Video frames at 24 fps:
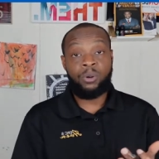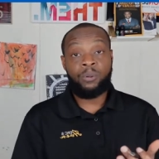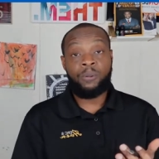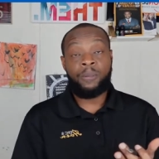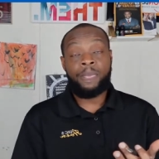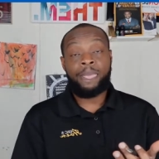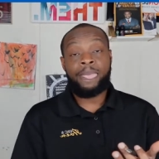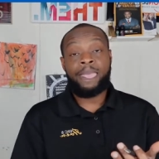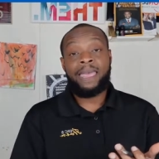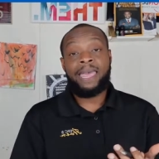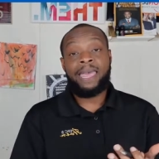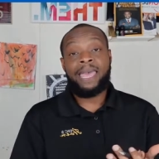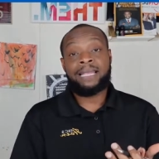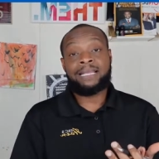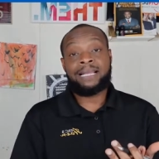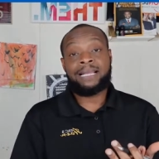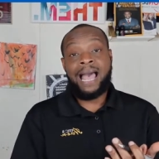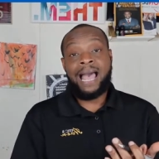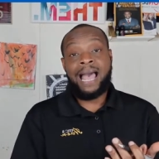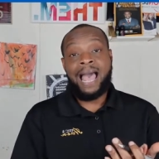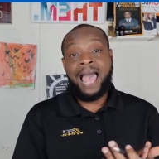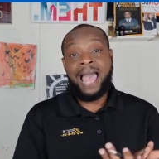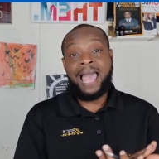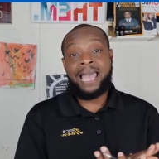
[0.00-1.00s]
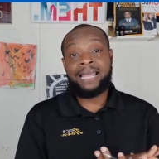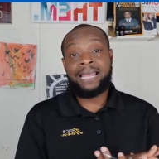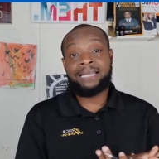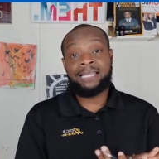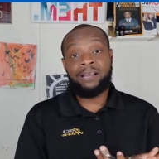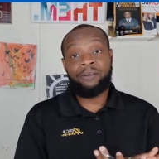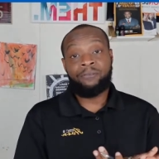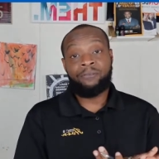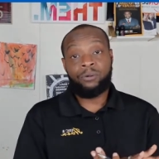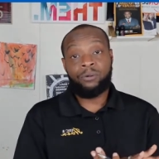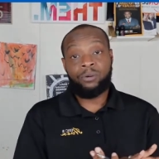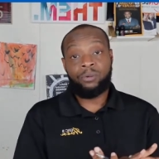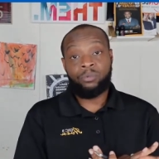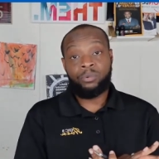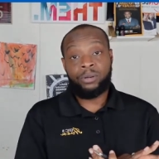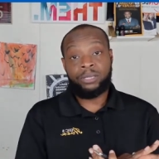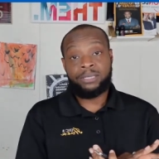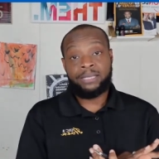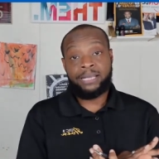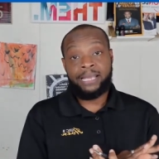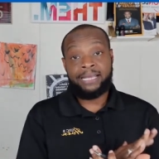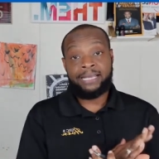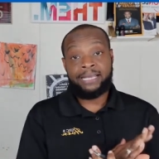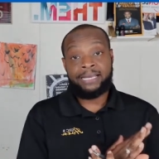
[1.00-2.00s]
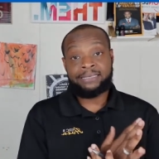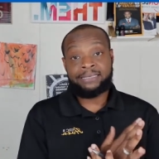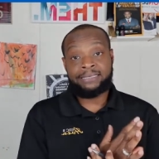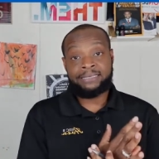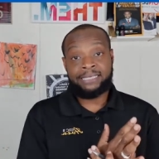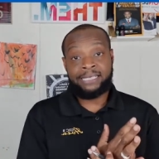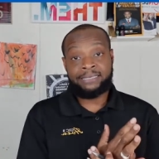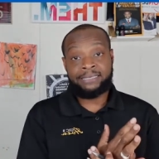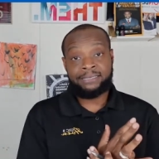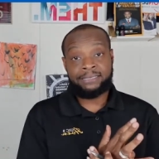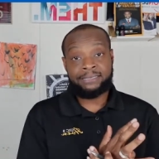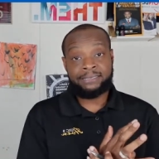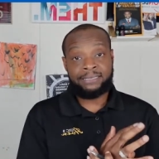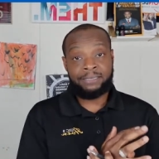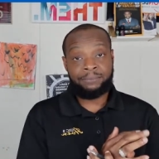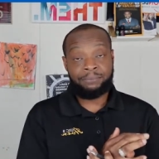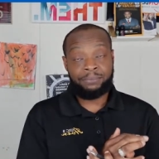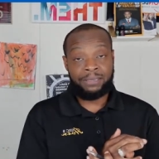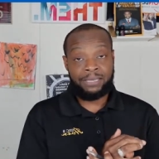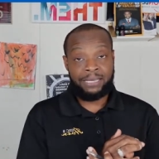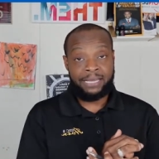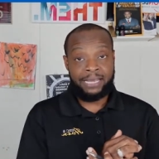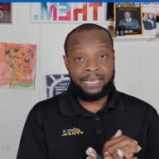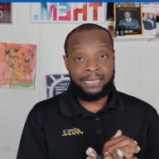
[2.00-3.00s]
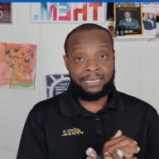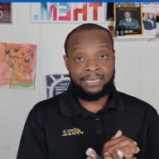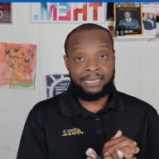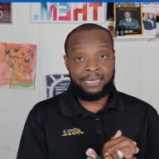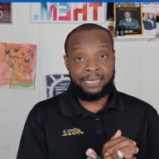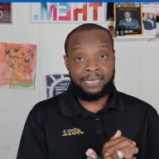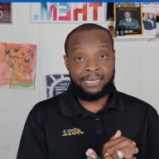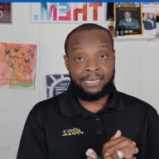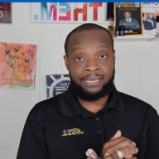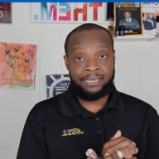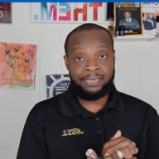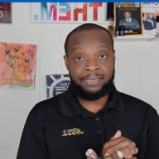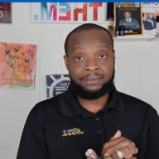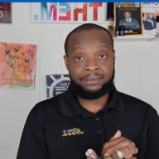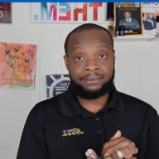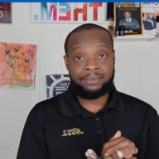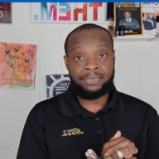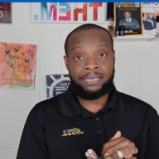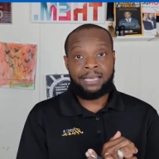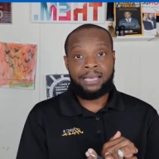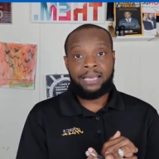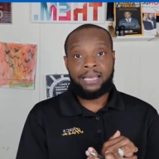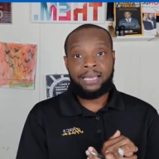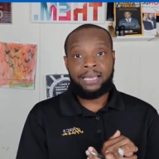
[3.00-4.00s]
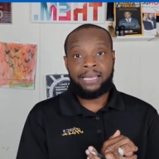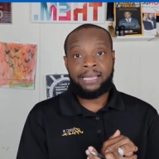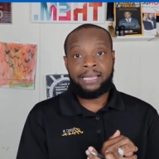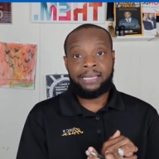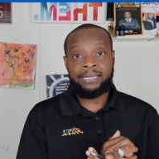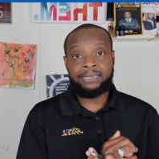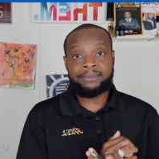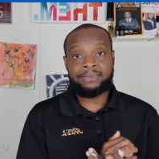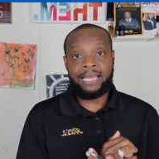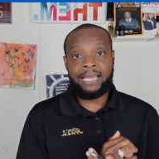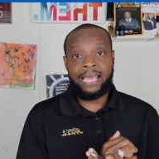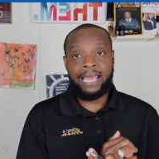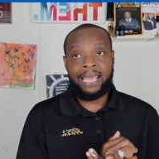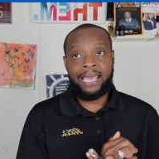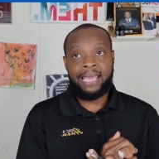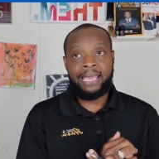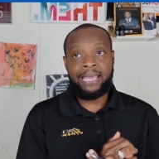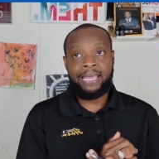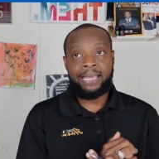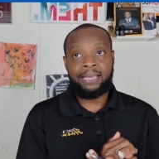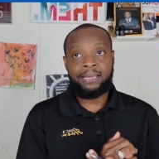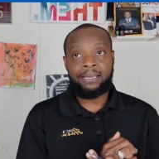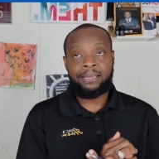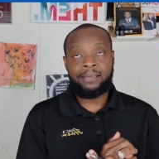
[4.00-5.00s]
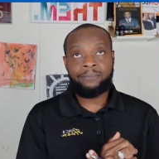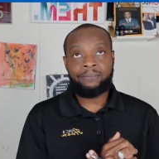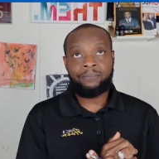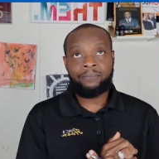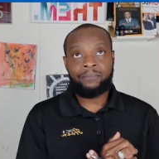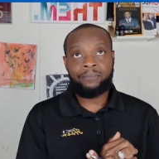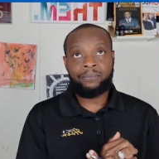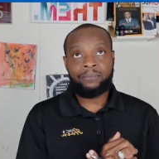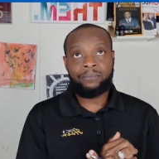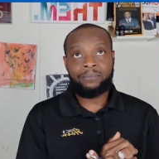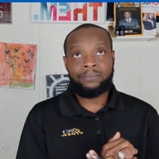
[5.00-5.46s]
So, at a high level, what a contingency plan is a